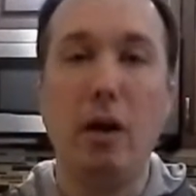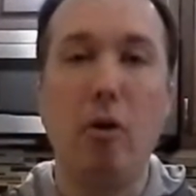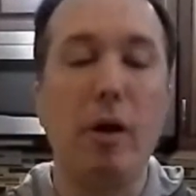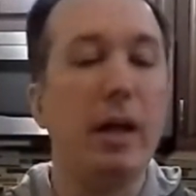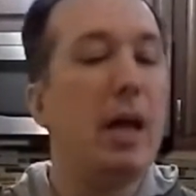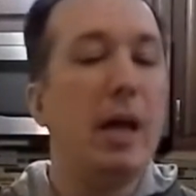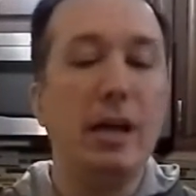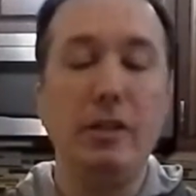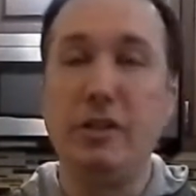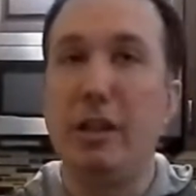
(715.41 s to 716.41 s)
All right,
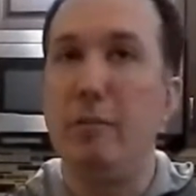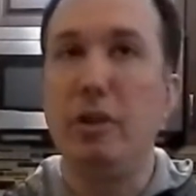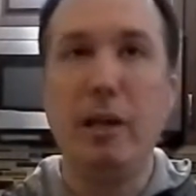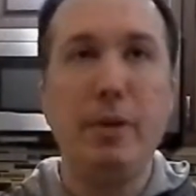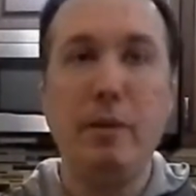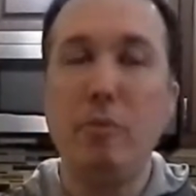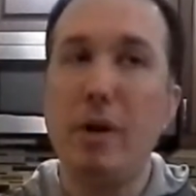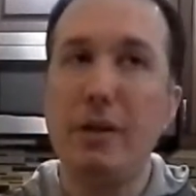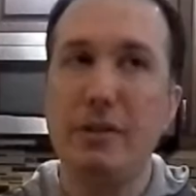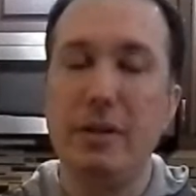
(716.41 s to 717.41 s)
instead of blaming the
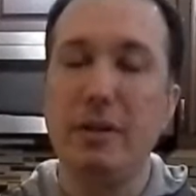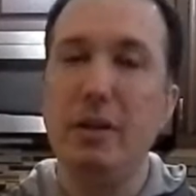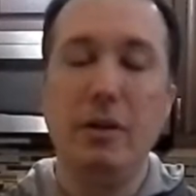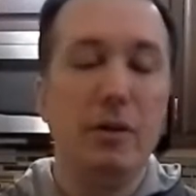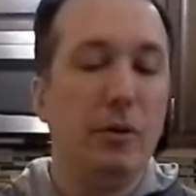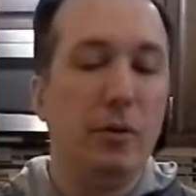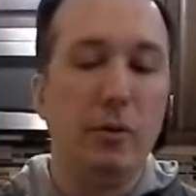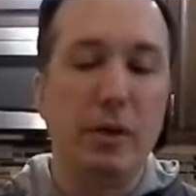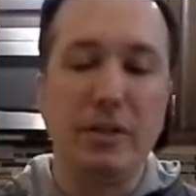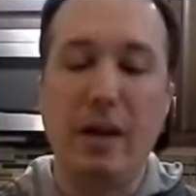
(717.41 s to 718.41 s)
president,
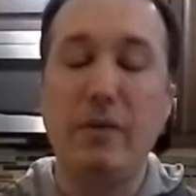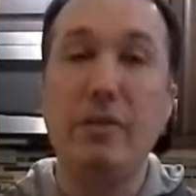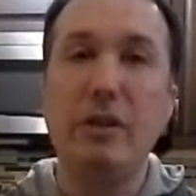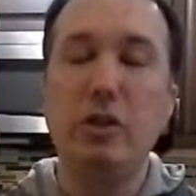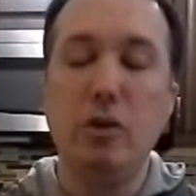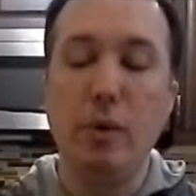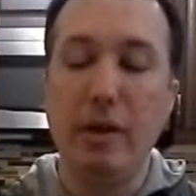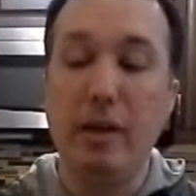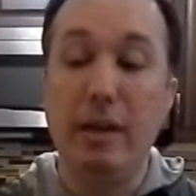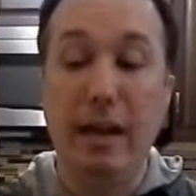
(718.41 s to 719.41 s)
who doesn't have anything to do with it.